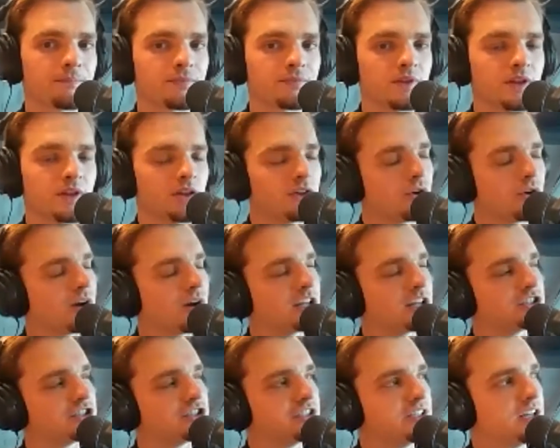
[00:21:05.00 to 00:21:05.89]
the other
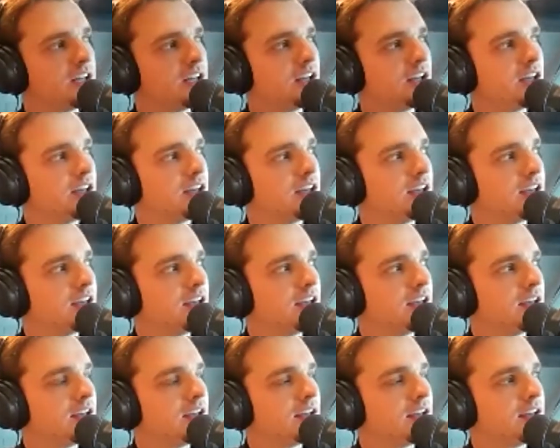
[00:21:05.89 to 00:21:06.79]
question,
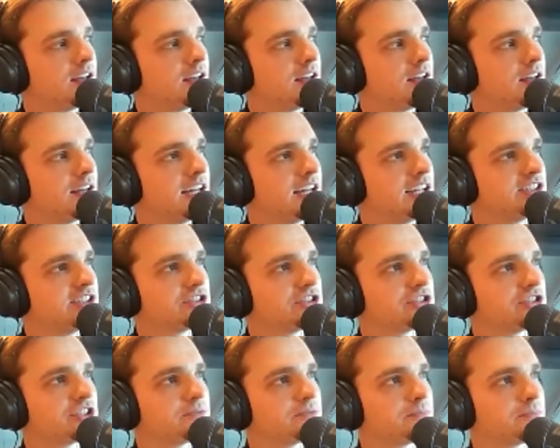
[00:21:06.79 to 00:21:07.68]
is it
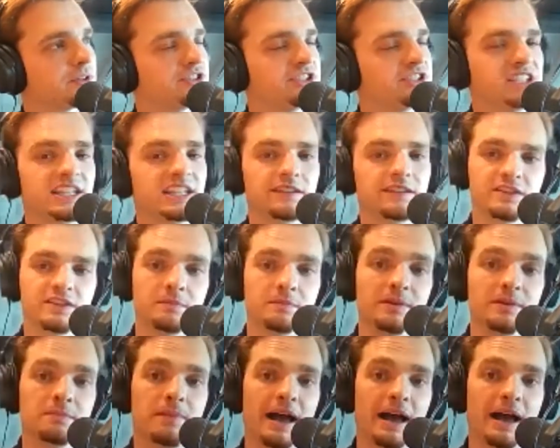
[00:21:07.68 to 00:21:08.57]
just perceived to
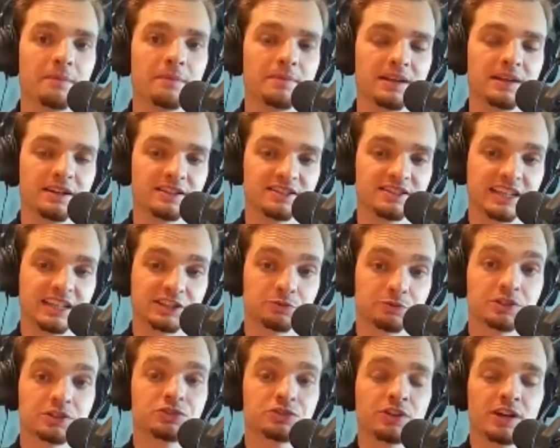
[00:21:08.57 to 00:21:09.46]
be bad because
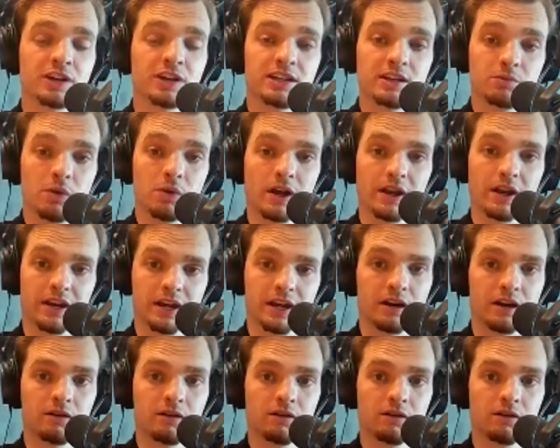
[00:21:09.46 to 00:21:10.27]
that's what's trendy right now?